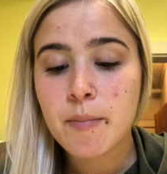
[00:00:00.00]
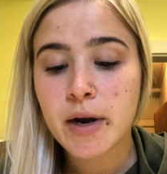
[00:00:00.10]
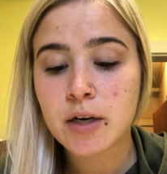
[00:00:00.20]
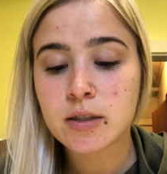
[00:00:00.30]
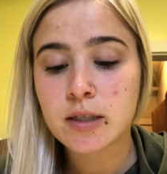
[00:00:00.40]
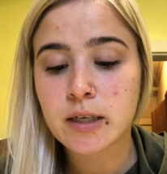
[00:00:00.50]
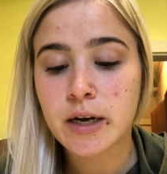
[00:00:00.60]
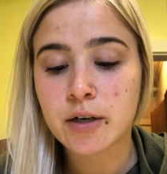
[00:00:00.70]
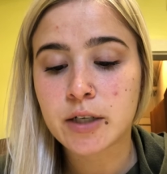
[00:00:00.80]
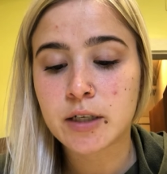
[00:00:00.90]
parents and
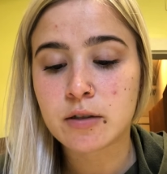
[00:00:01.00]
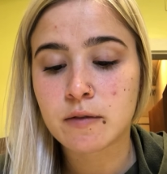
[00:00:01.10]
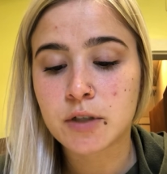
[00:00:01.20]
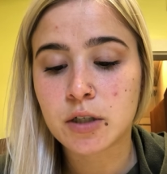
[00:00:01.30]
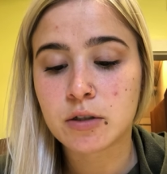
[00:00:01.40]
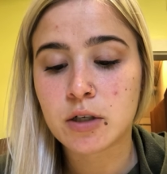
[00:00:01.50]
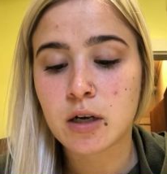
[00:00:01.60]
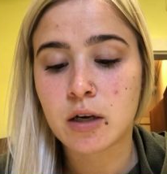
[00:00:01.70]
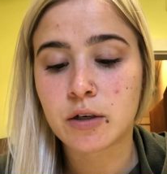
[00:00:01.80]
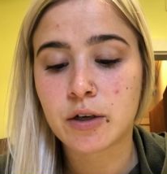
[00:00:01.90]
caretakers of children
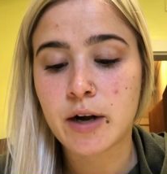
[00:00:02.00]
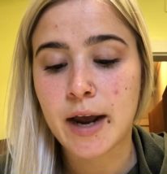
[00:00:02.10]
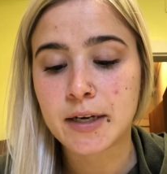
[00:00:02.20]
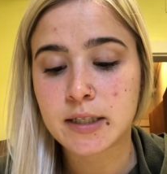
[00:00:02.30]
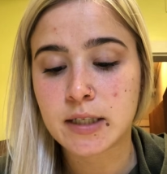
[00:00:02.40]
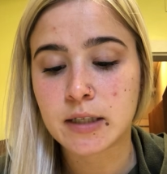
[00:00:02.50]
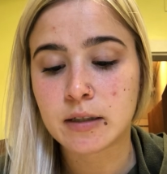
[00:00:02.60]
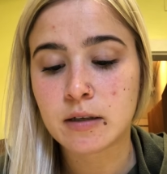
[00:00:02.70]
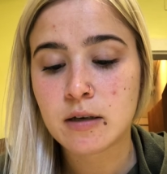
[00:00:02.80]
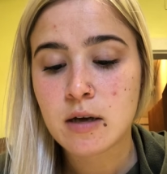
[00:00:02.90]
under
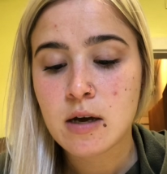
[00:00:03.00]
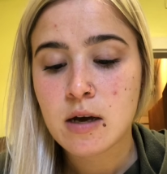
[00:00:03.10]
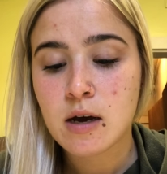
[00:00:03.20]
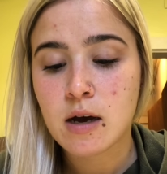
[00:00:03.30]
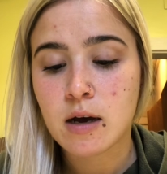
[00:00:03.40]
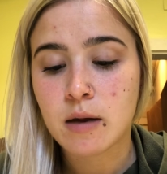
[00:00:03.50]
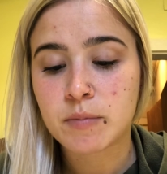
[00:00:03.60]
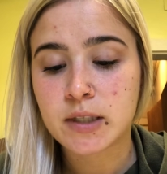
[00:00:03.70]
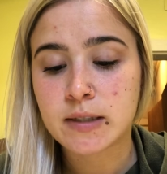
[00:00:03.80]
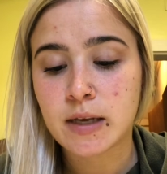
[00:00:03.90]
19,
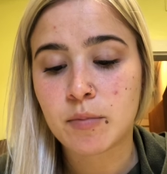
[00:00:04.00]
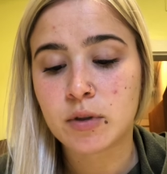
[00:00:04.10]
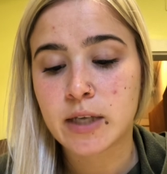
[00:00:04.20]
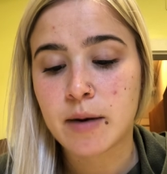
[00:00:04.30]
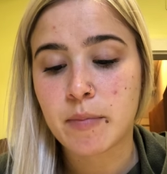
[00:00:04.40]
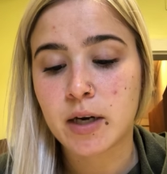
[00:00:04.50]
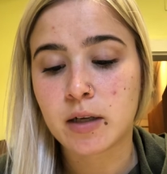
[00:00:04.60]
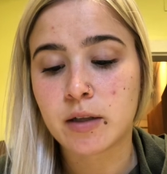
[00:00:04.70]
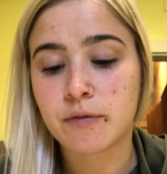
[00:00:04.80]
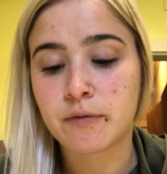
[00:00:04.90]
disabled and
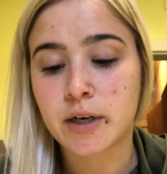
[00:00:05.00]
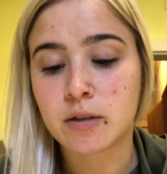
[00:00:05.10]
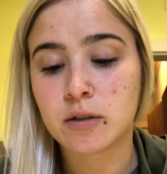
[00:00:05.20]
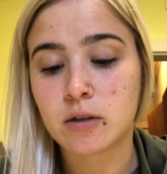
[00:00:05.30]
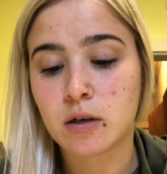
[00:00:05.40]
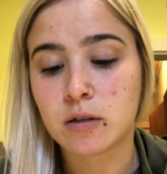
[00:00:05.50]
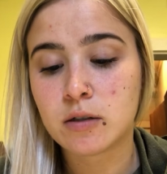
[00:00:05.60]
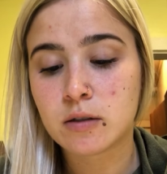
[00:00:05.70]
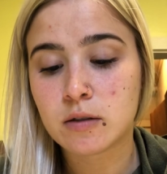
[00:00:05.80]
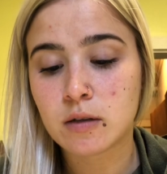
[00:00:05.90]
medically frail
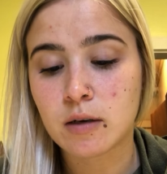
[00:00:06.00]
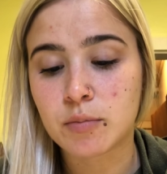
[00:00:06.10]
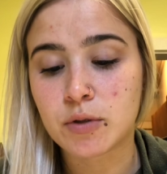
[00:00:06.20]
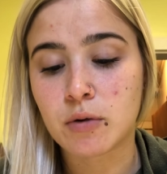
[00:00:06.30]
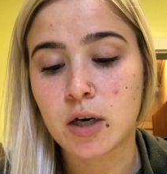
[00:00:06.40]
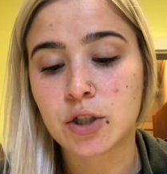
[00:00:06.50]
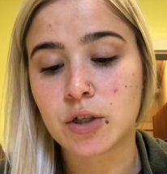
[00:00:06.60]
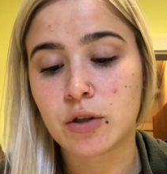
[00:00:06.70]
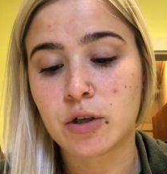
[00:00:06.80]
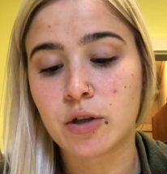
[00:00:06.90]
adults up to
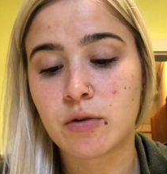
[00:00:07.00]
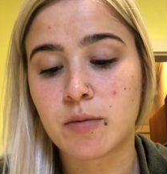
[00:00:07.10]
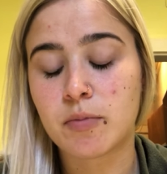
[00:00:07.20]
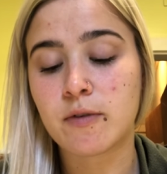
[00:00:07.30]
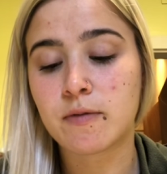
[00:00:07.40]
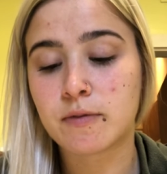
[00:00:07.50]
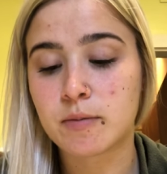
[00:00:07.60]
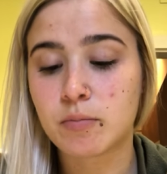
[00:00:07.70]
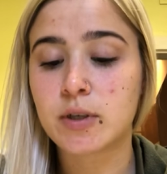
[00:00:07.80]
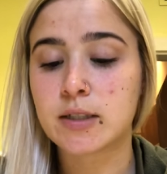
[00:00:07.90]

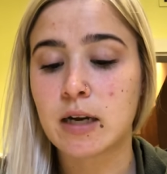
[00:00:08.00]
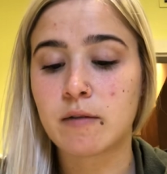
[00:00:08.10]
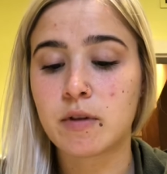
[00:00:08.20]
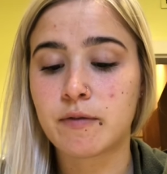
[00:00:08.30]
133% of